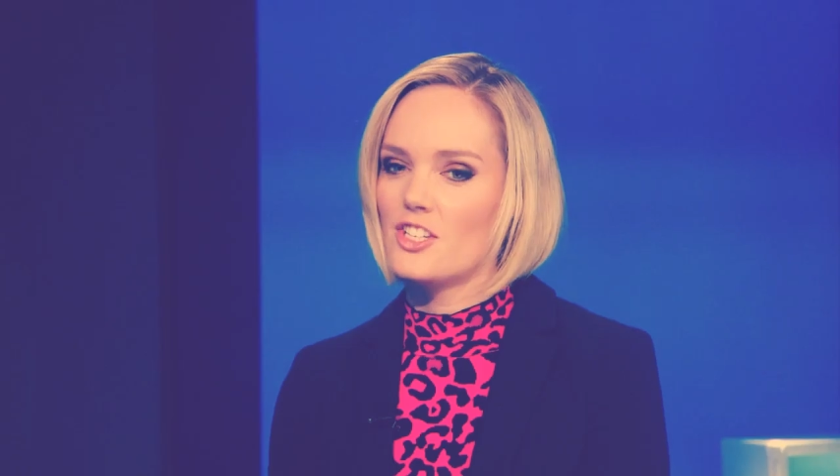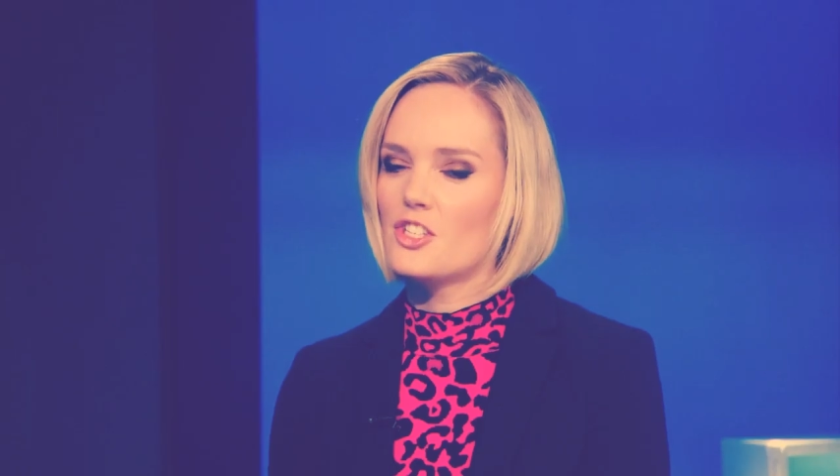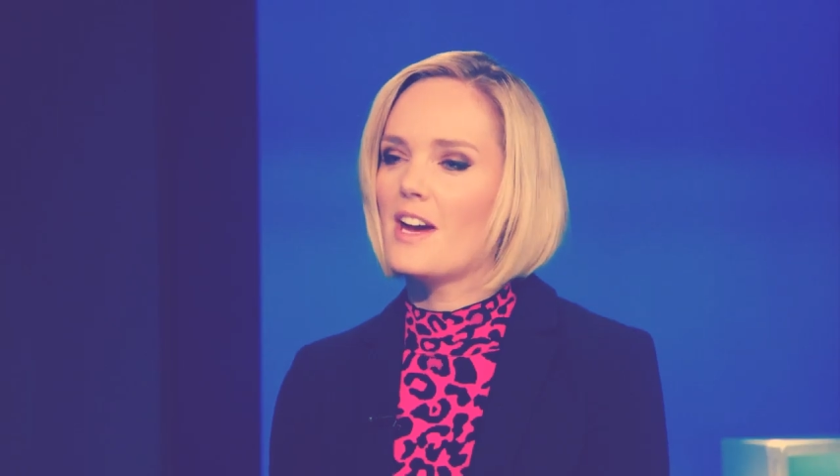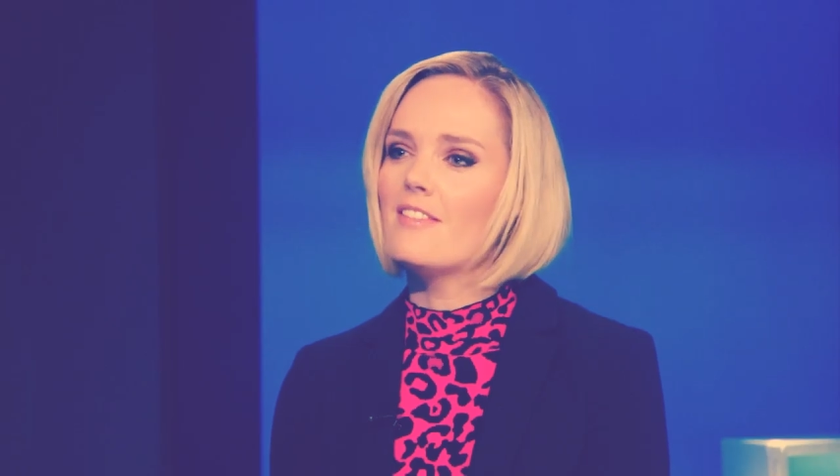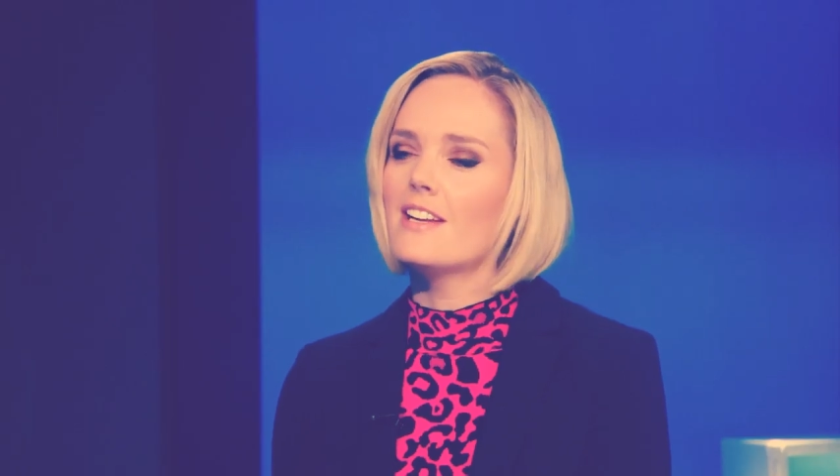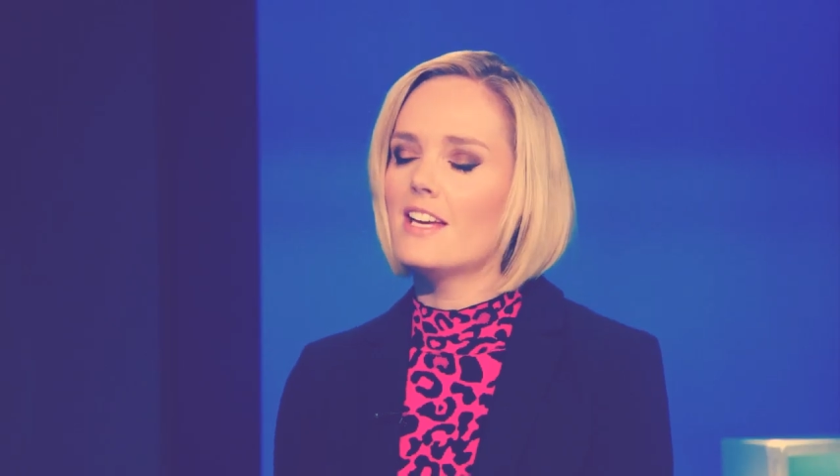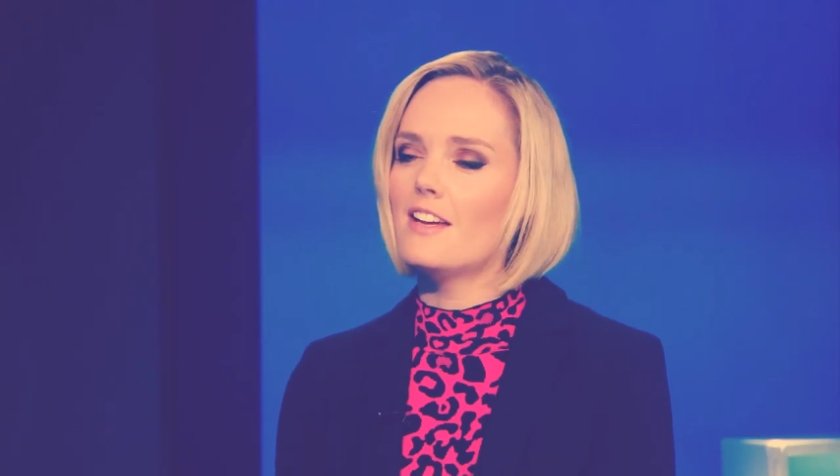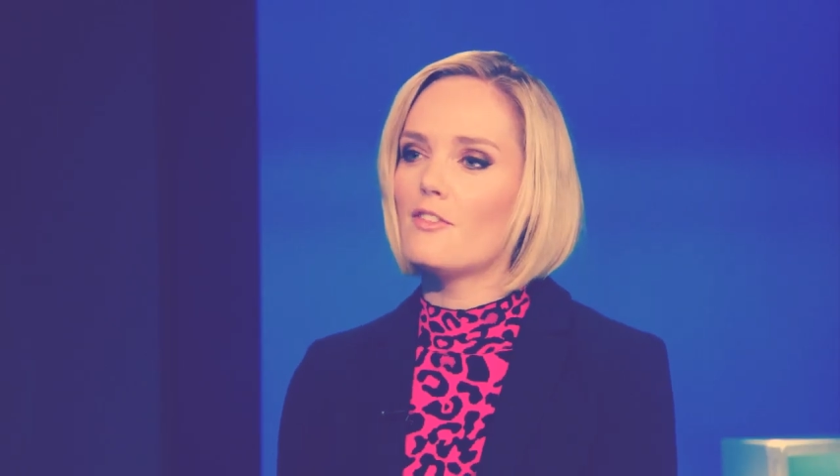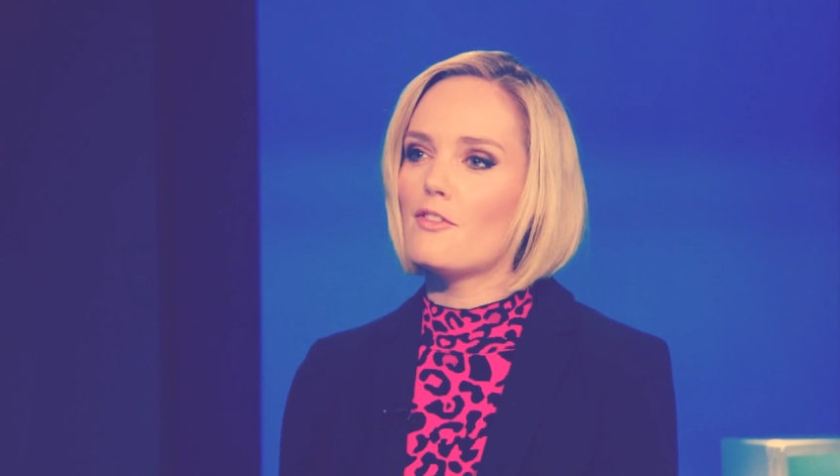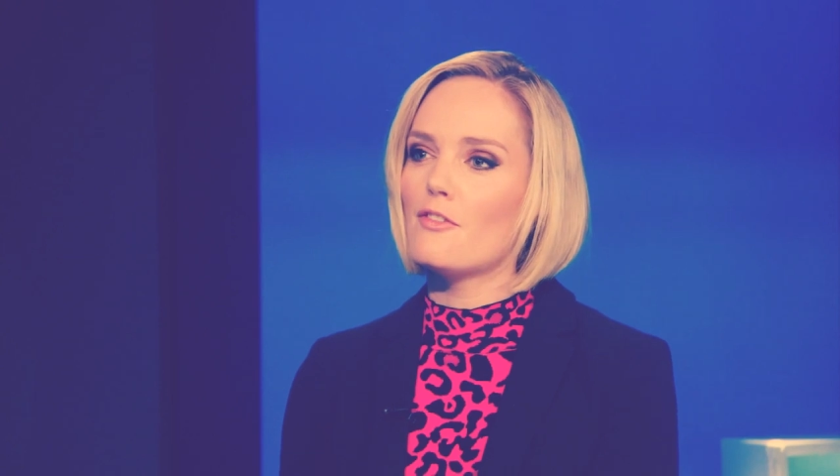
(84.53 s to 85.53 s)
Do you have
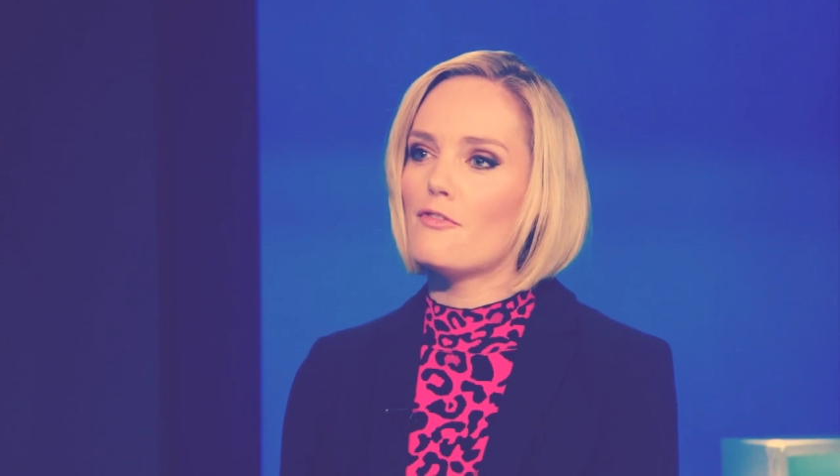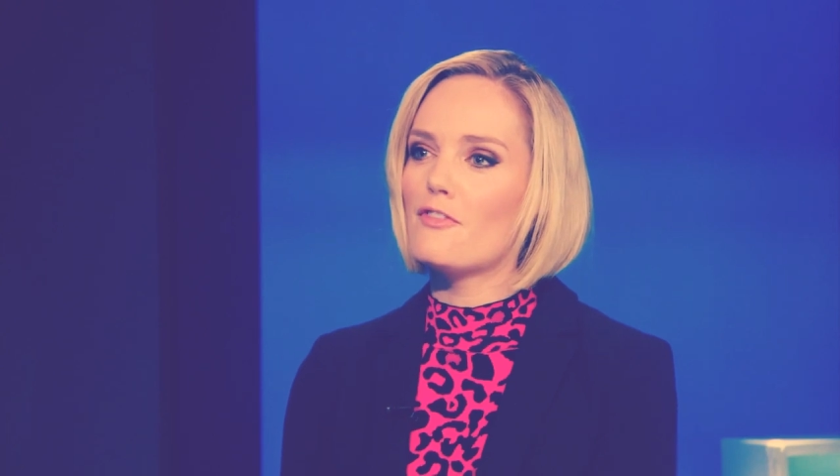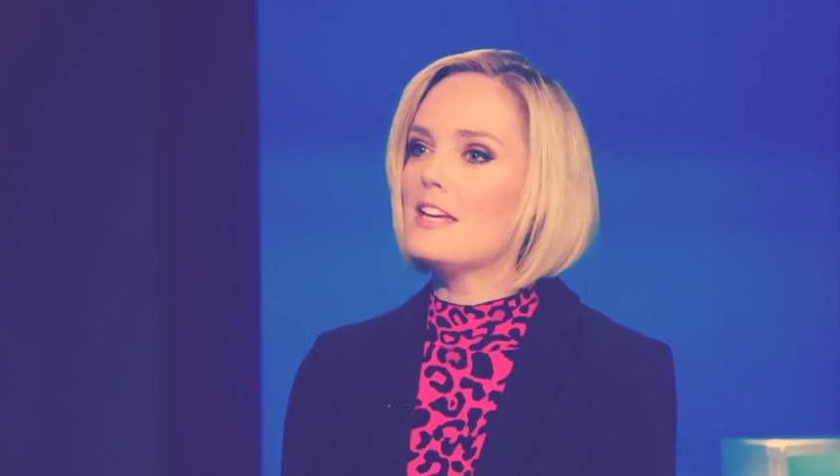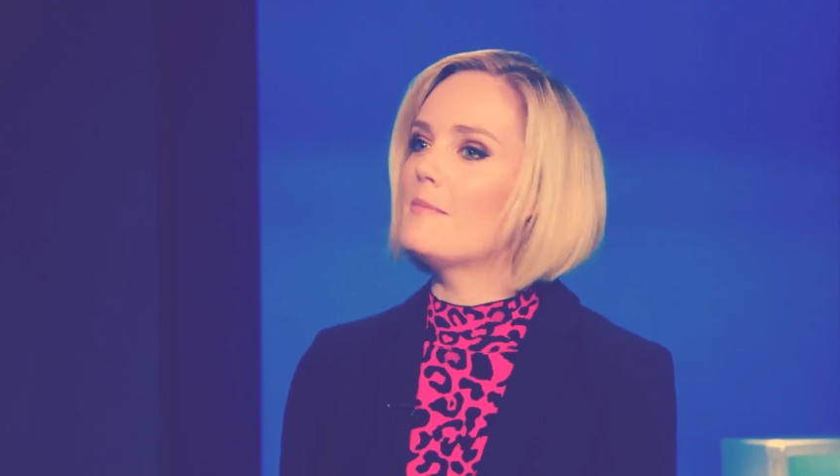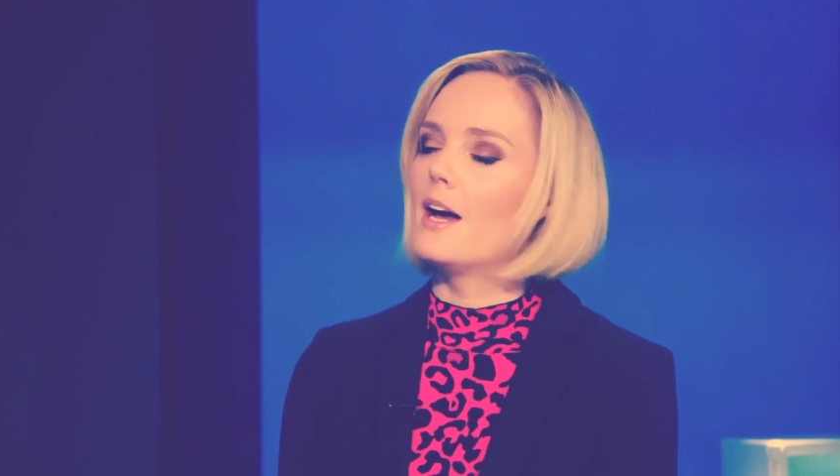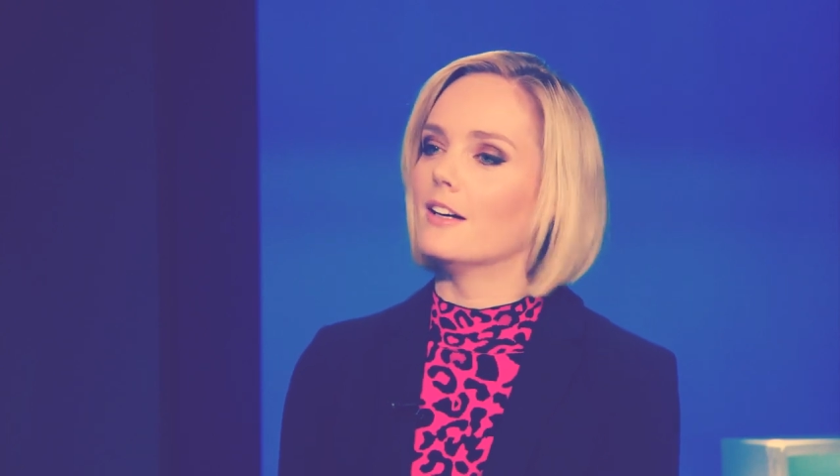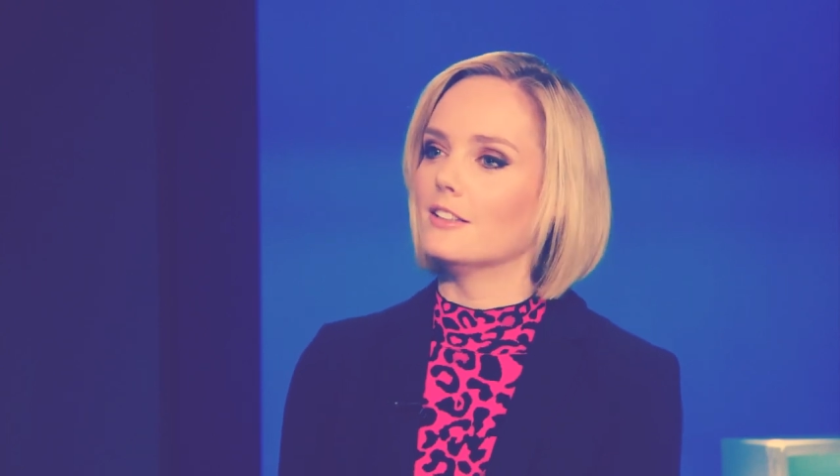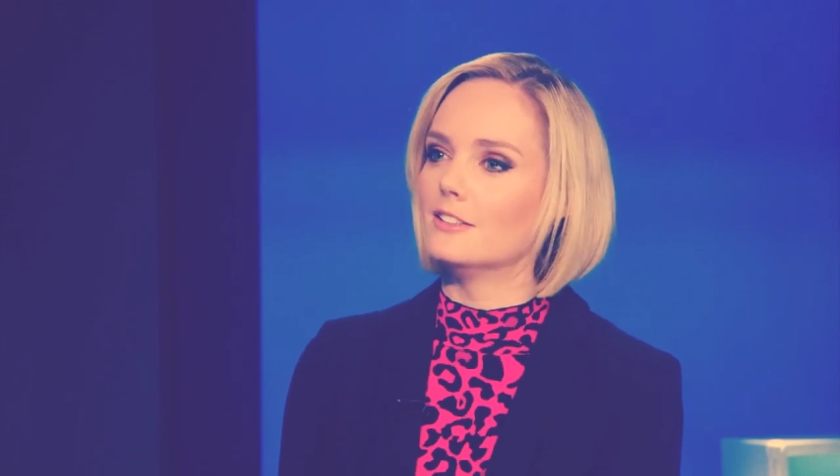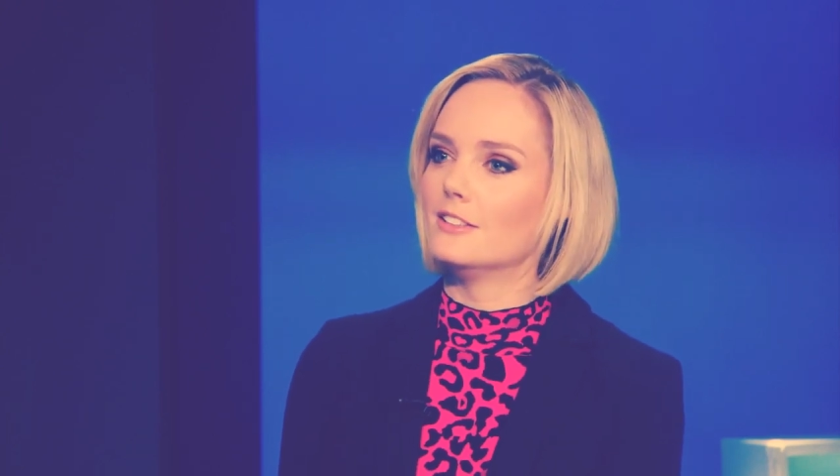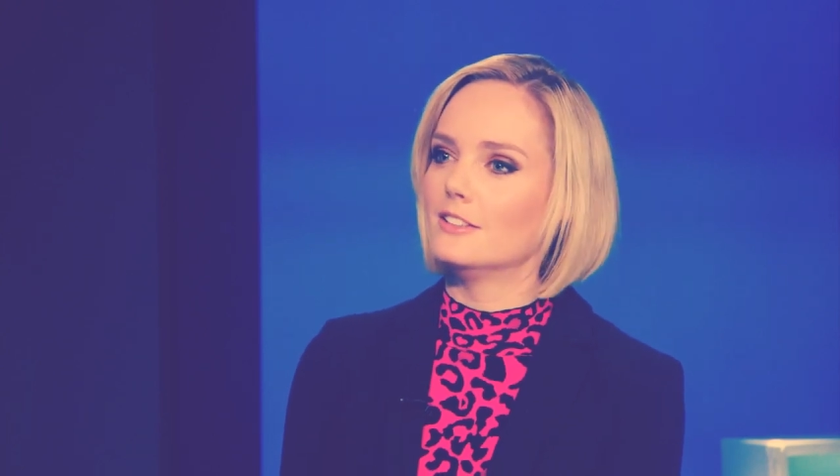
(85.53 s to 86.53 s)
any female